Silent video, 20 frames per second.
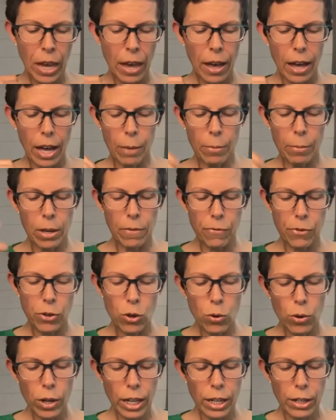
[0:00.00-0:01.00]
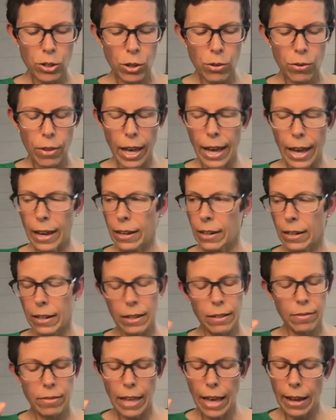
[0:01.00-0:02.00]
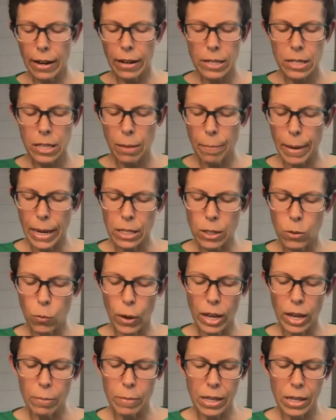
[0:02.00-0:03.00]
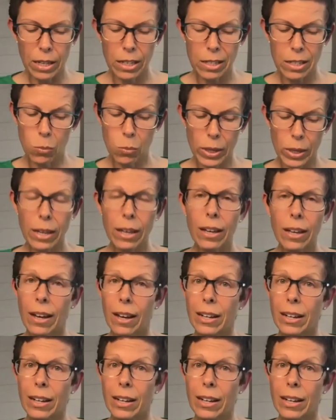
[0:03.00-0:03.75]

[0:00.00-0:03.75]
um, if you can do that, that is the best way because we